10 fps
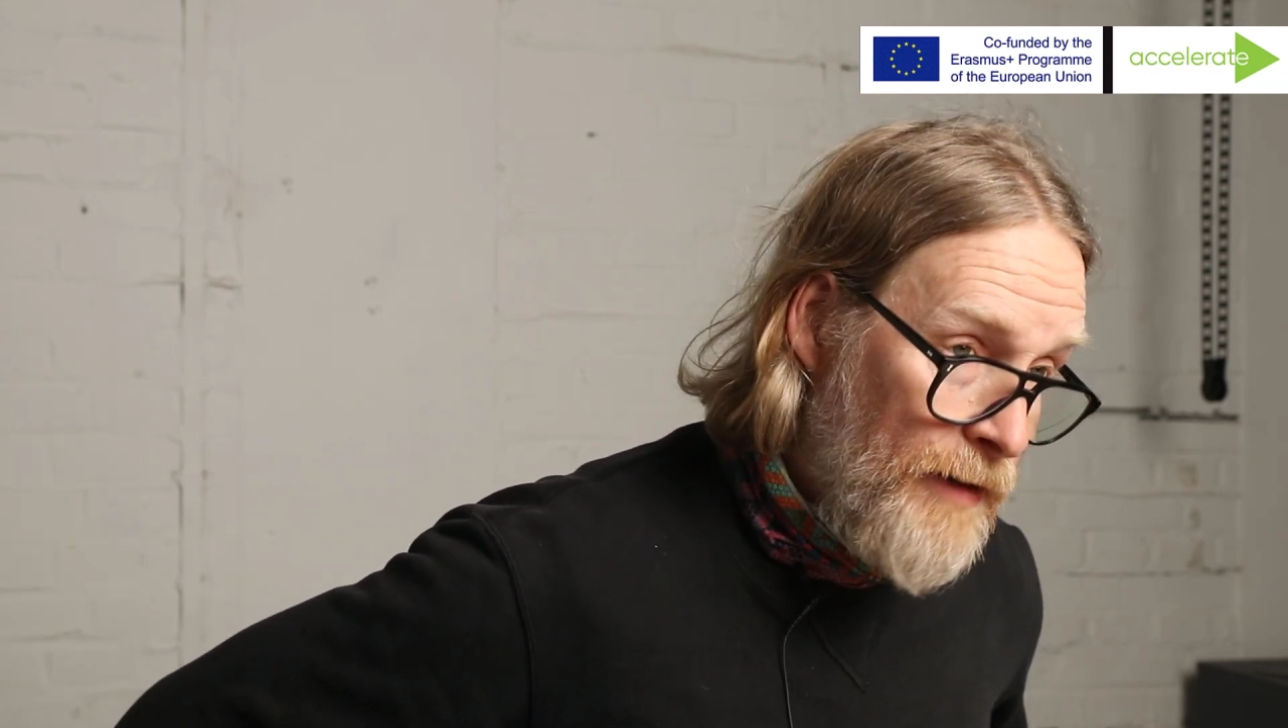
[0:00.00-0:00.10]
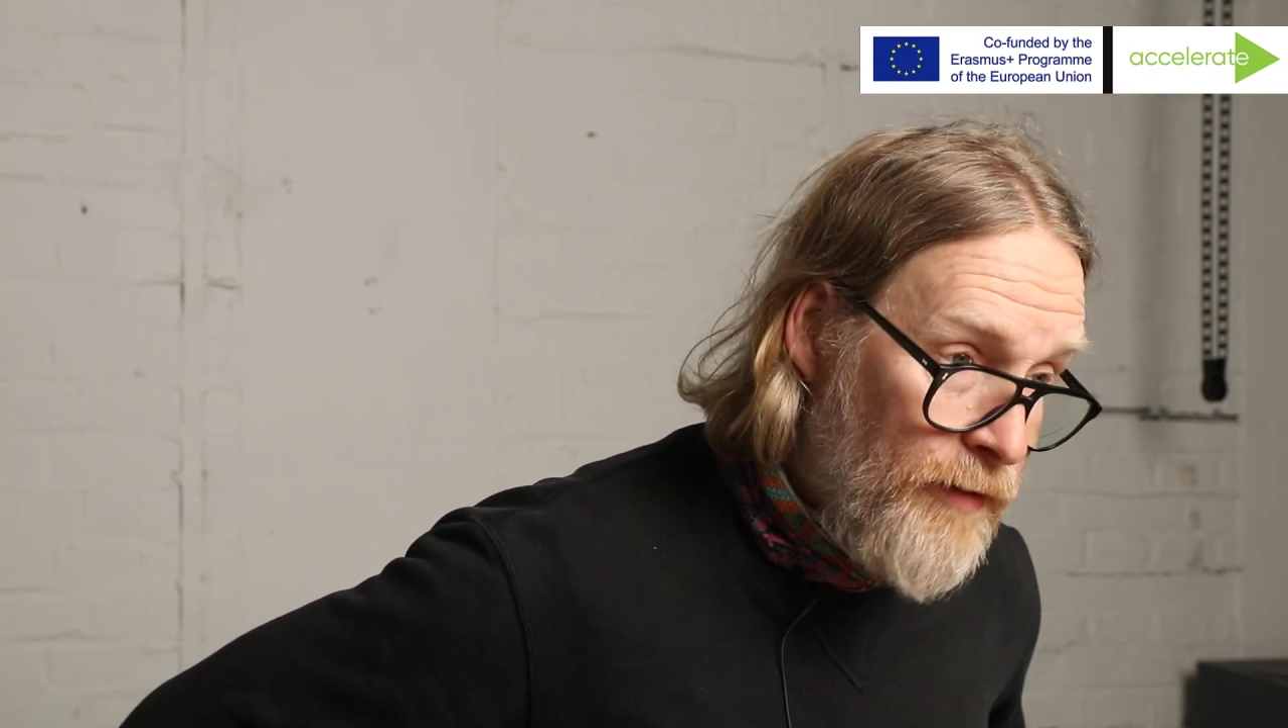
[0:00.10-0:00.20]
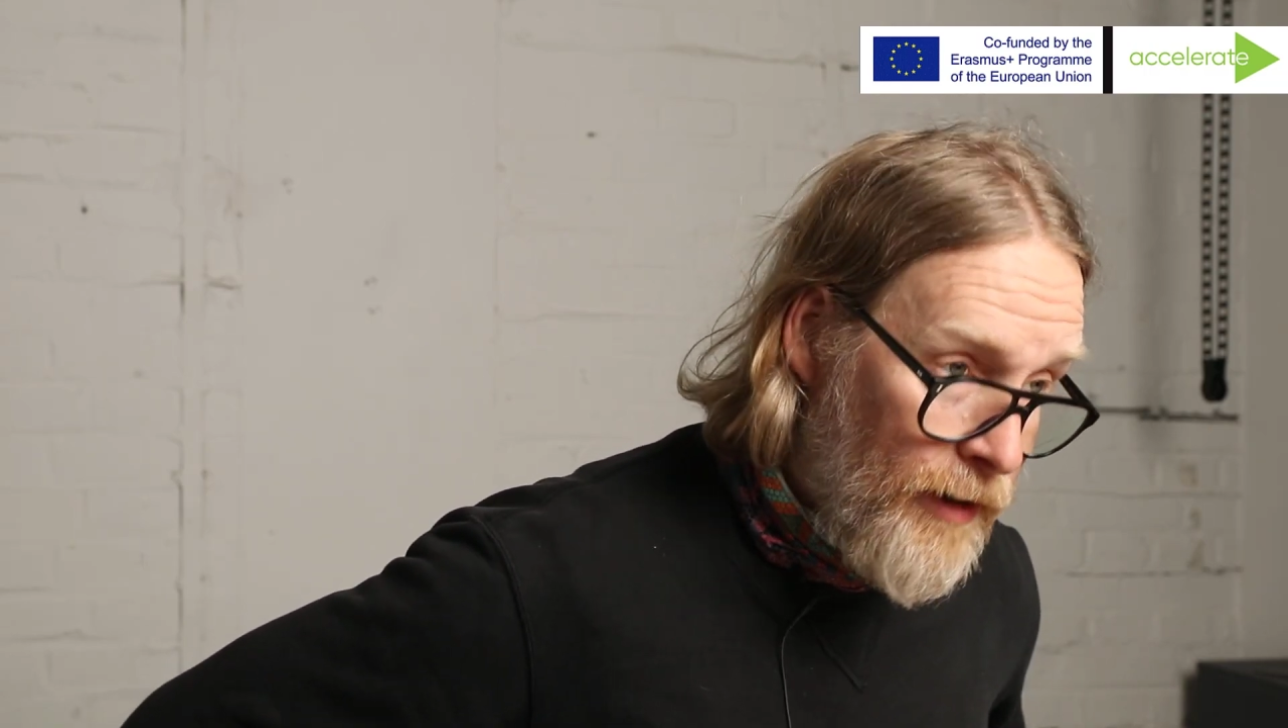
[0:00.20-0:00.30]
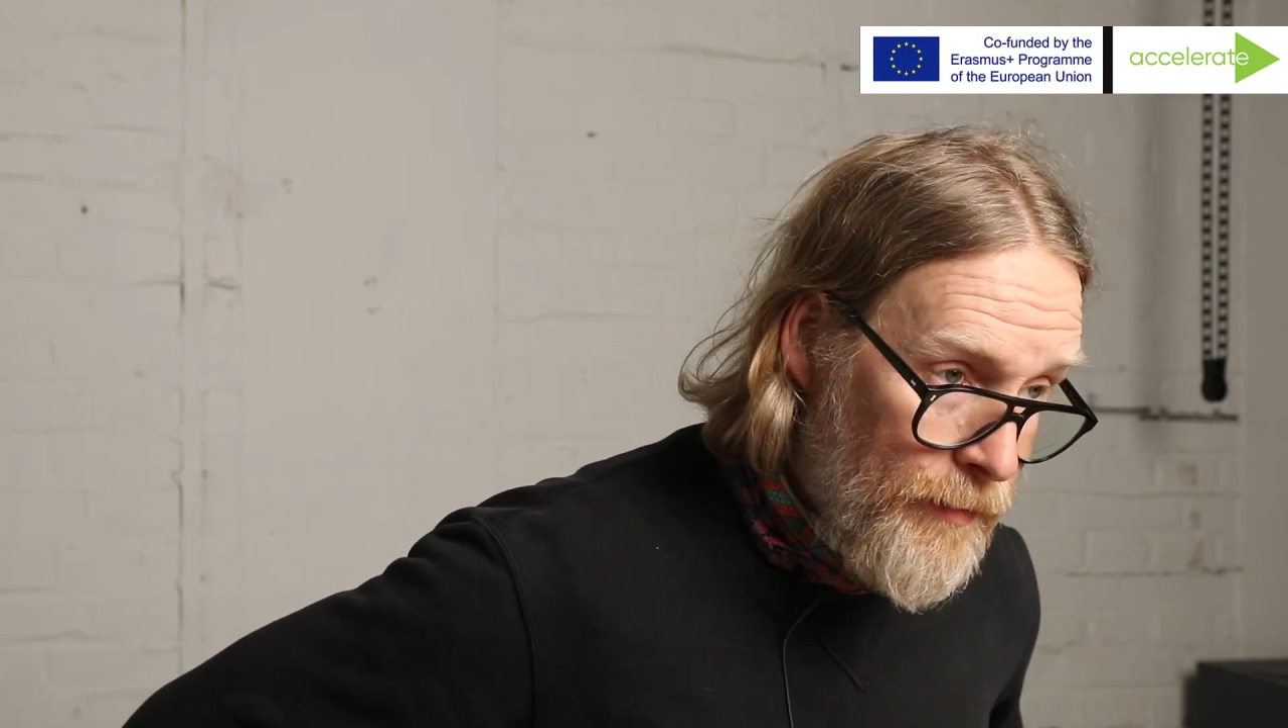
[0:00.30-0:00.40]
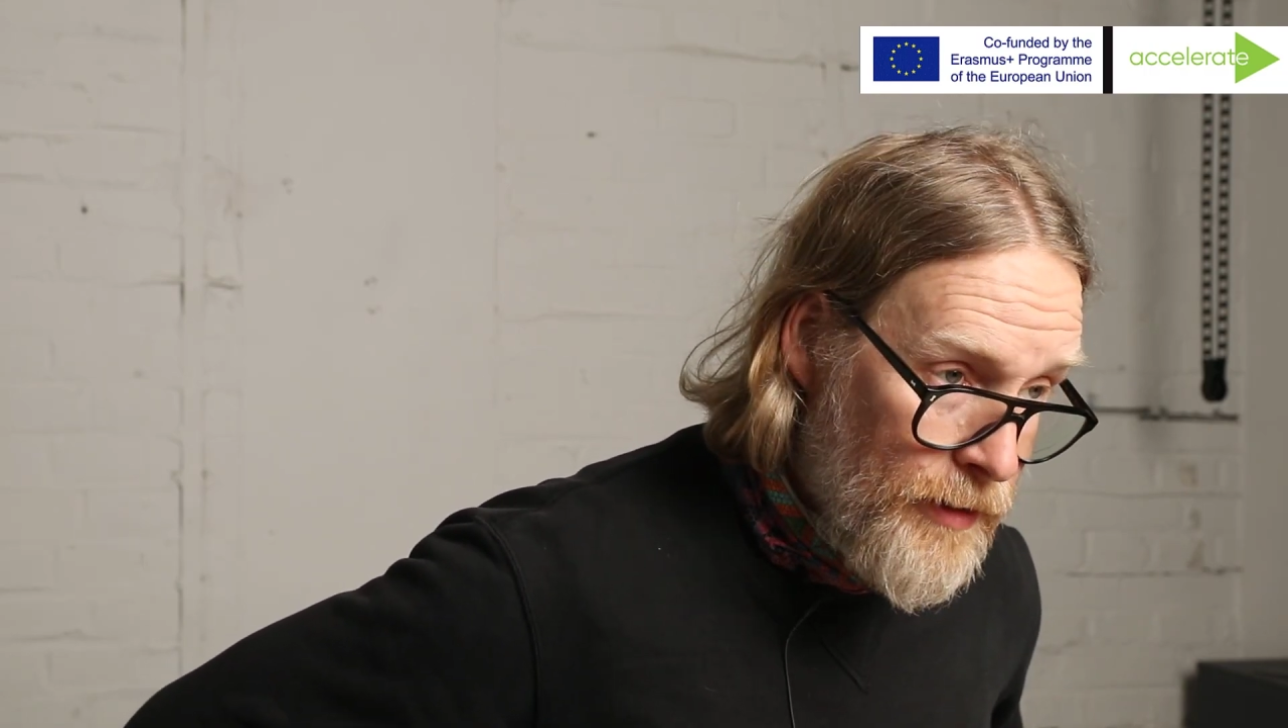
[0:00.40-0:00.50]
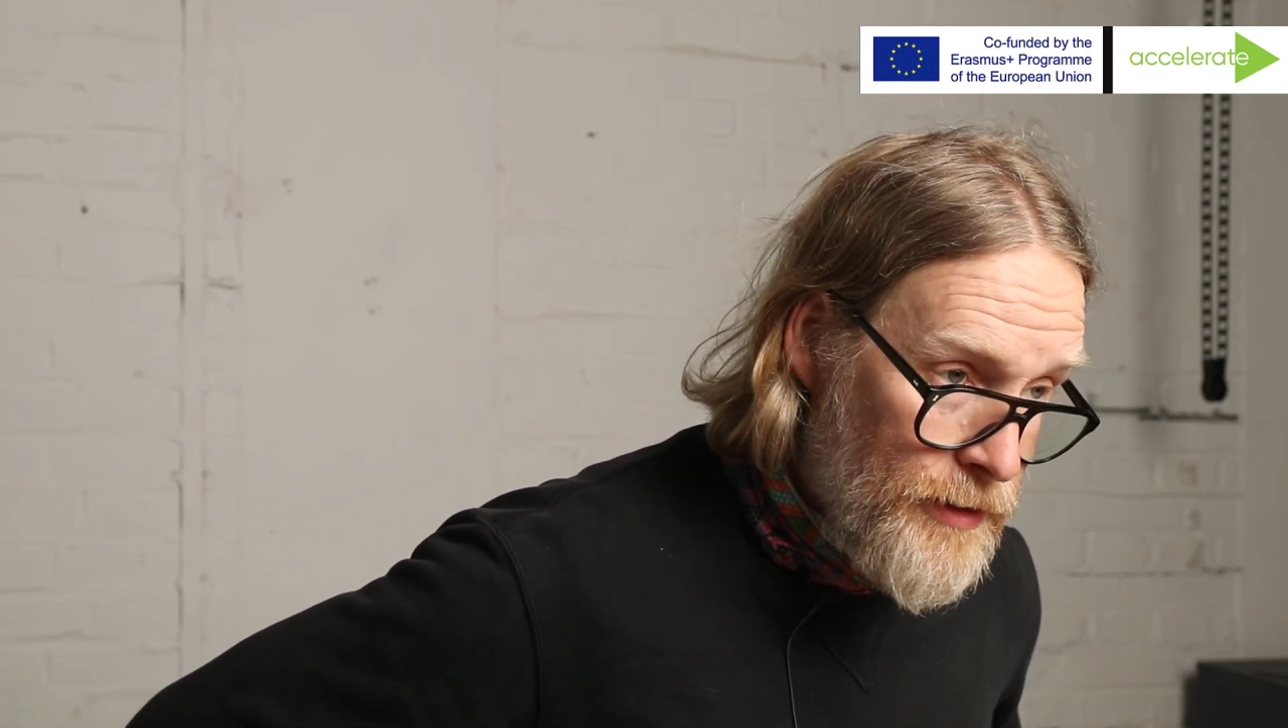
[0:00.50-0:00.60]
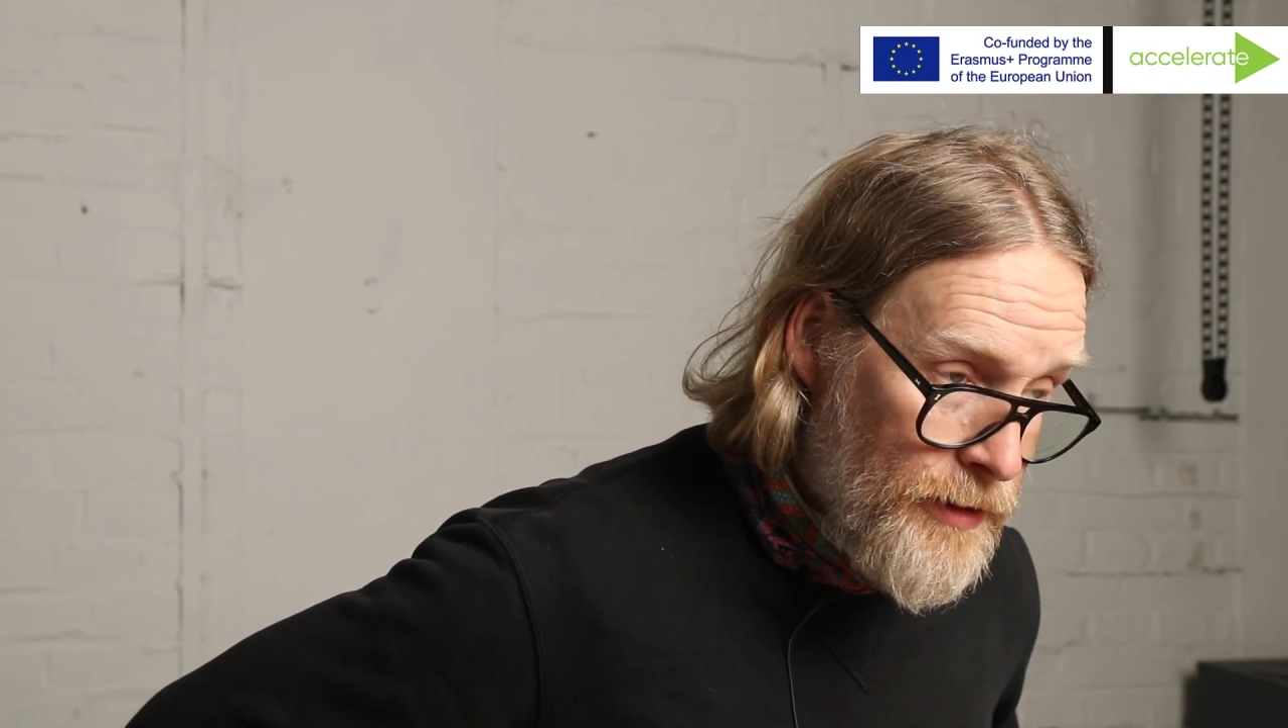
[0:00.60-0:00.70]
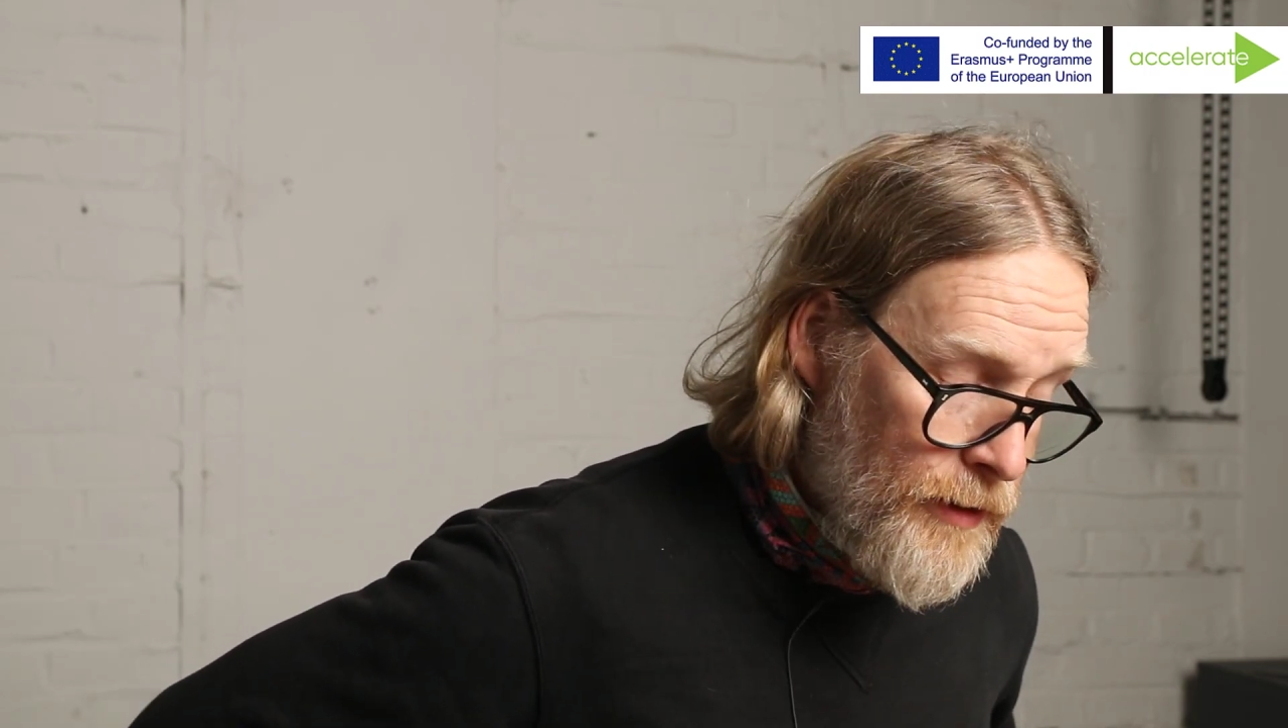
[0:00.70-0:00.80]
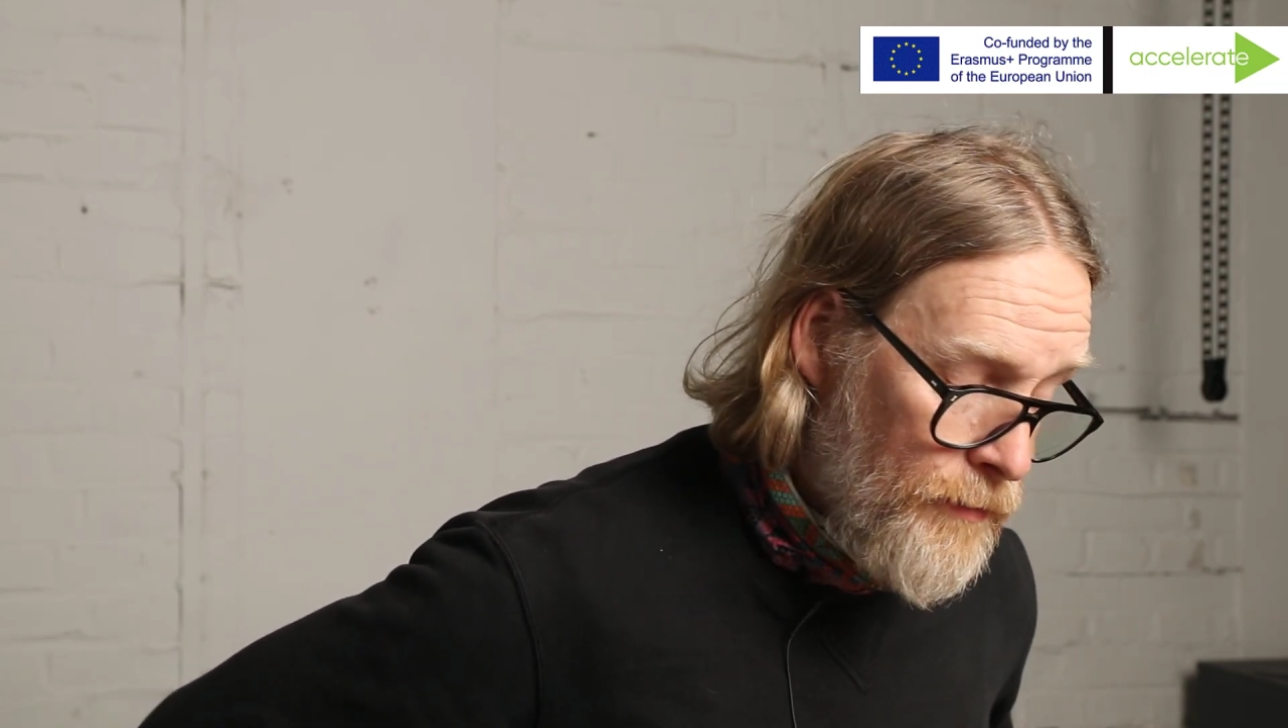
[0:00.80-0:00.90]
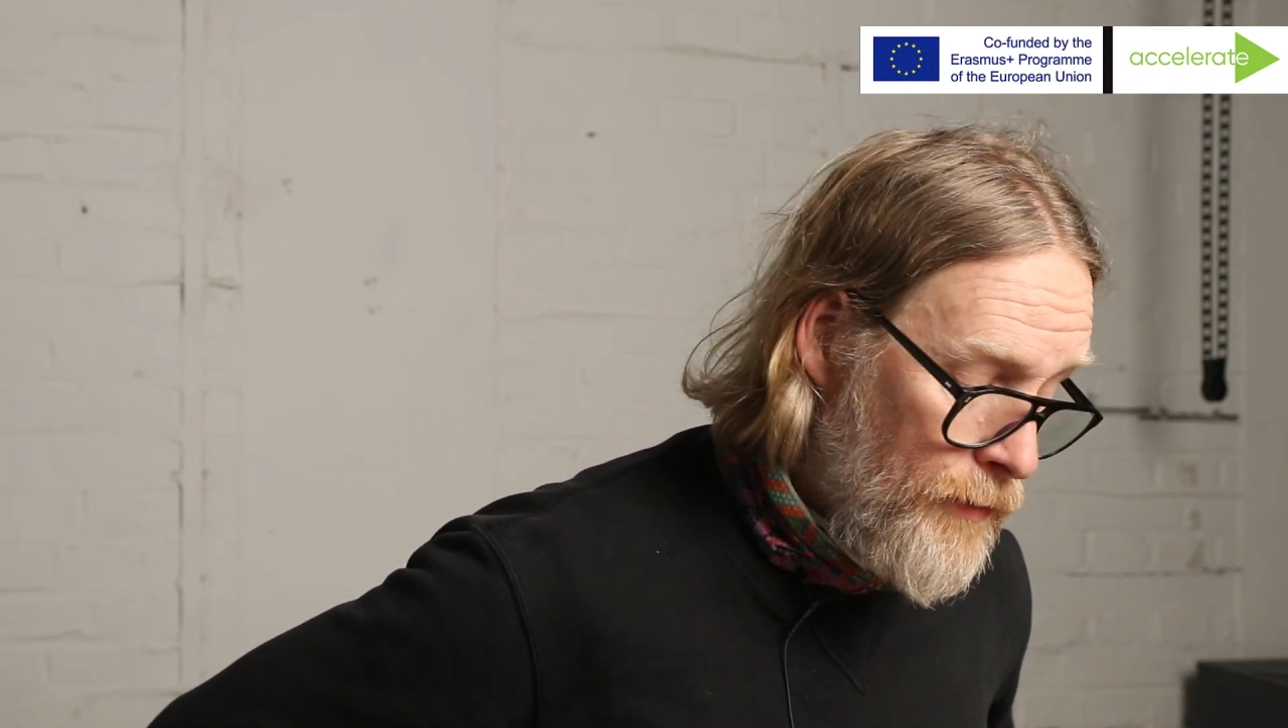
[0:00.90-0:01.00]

environments that